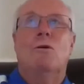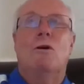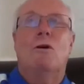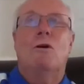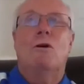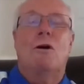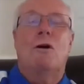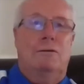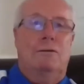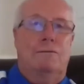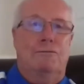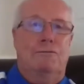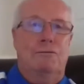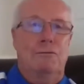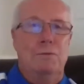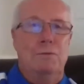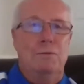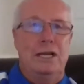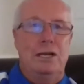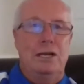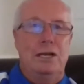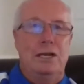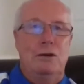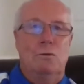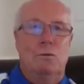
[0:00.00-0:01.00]
you all are
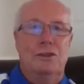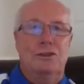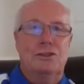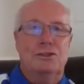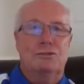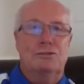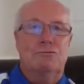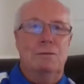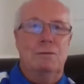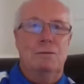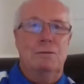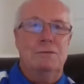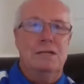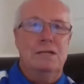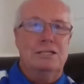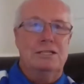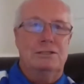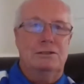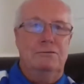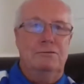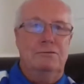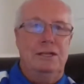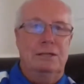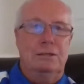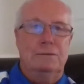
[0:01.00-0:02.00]
familiar with is
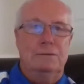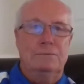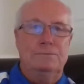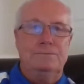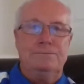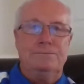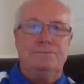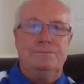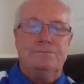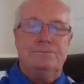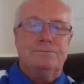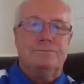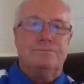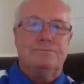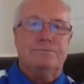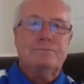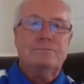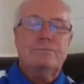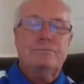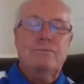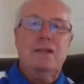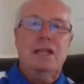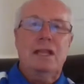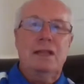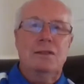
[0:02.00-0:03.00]
remdesivir.
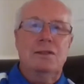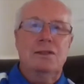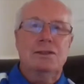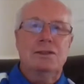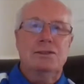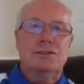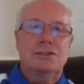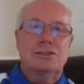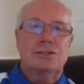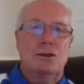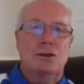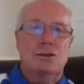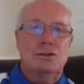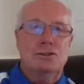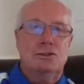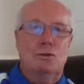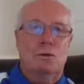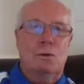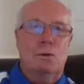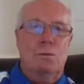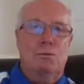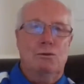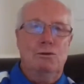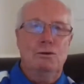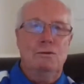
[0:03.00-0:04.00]
This is
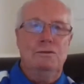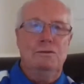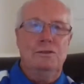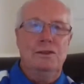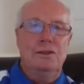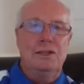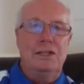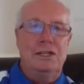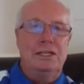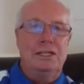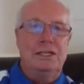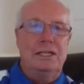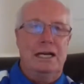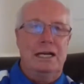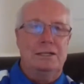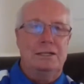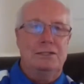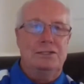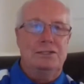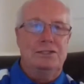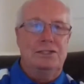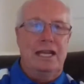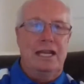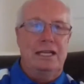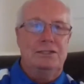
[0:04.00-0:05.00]
also approved in the United
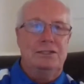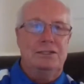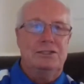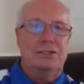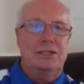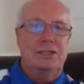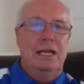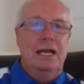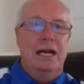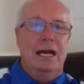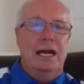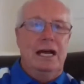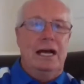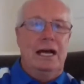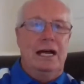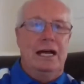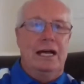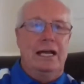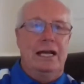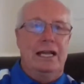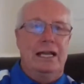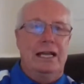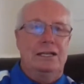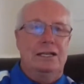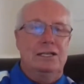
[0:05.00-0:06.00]
States.
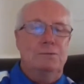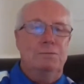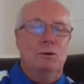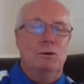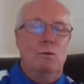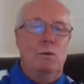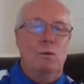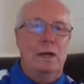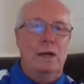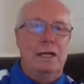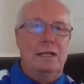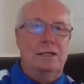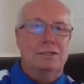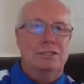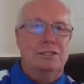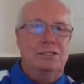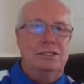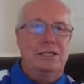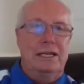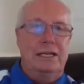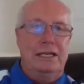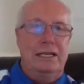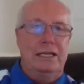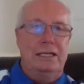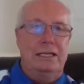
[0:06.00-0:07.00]
It has been well
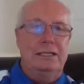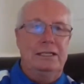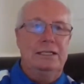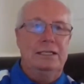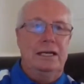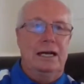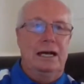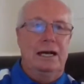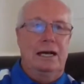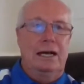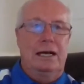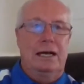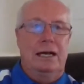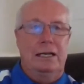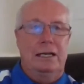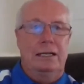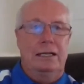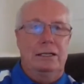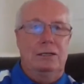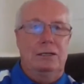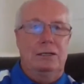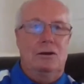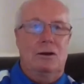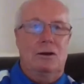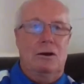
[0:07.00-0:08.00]
studied
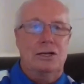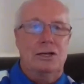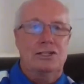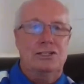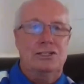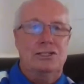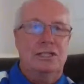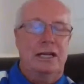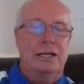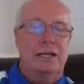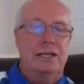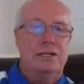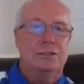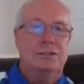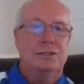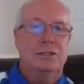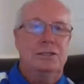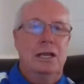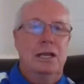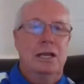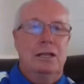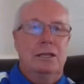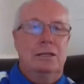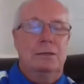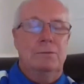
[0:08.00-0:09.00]
in large studies,
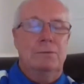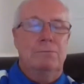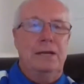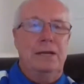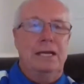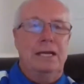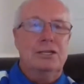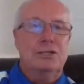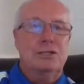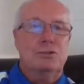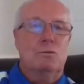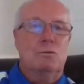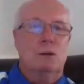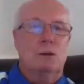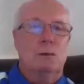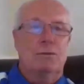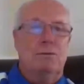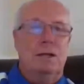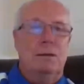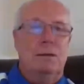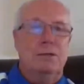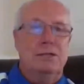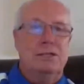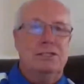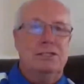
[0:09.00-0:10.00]
the biggest one
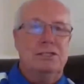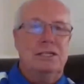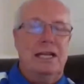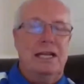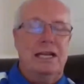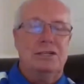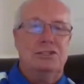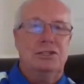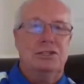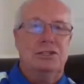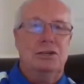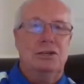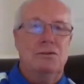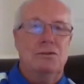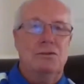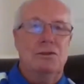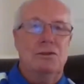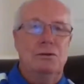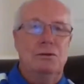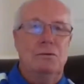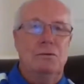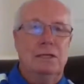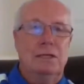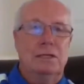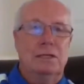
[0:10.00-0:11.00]
published last year in the
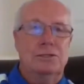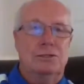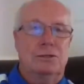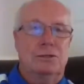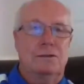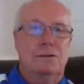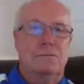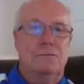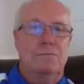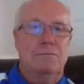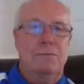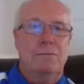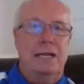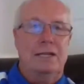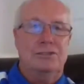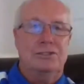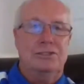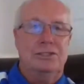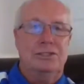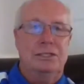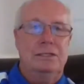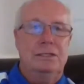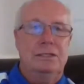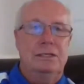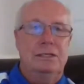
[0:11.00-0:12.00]
New England Journal of
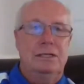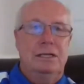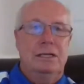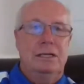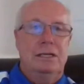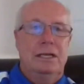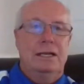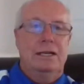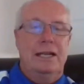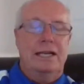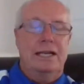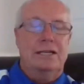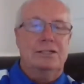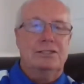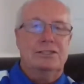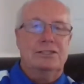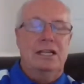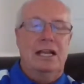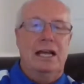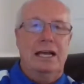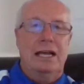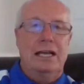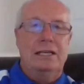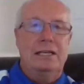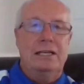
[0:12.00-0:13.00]
Medicine. Next
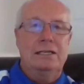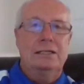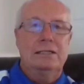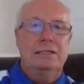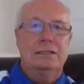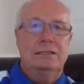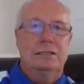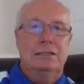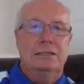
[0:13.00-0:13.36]
slide.